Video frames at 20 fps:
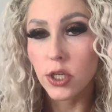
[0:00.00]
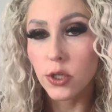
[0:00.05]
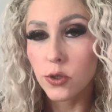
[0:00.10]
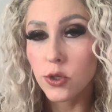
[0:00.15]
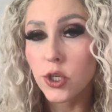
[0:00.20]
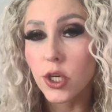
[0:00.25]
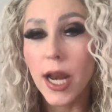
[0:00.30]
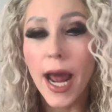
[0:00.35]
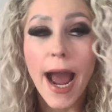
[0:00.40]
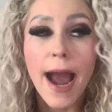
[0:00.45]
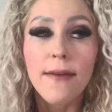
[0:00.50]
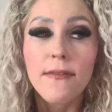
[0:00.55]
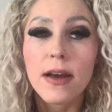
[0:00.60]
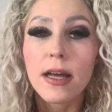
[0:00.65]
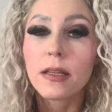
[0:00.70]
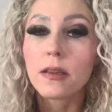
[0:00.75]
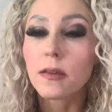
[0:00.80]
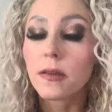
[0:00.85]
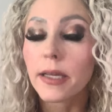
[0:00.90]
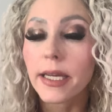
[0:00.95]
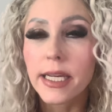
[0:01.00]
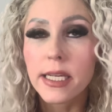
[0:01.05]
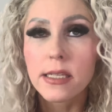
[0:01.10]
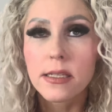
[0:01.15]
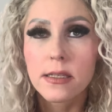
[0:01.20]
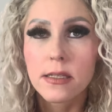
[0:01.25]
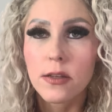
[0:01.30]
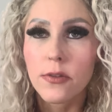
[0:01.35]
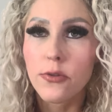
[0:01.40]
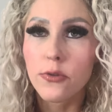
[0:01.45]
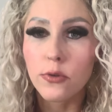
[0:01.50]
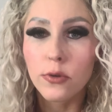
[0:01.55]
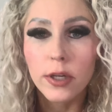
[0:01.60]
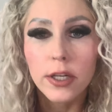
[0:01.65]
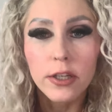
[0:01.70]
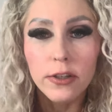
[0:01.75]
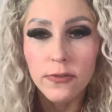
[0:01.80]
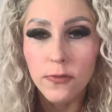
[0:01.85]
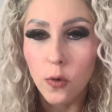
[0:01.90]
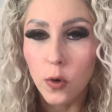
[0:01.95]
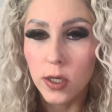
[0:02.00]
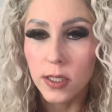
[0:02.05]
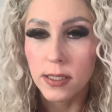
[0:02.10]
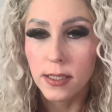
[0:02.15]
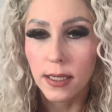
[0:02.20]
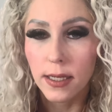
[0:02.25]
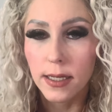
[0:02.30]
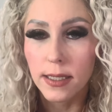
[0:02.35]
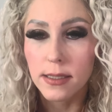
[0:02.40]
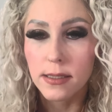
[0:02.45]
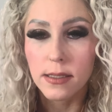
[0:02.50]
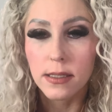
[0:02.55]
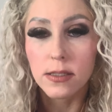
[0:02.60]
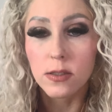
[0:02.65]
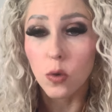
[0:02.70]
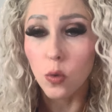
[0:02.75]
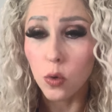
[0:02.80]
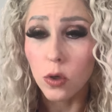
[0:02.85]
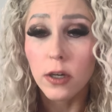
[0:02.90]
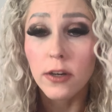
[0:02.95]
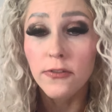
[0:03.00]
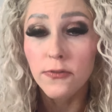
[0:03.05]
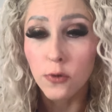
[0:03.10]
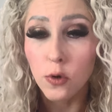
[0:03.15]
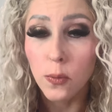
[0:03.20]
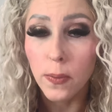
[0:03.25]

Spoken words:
you should have at least 3 or 4 sentences or a full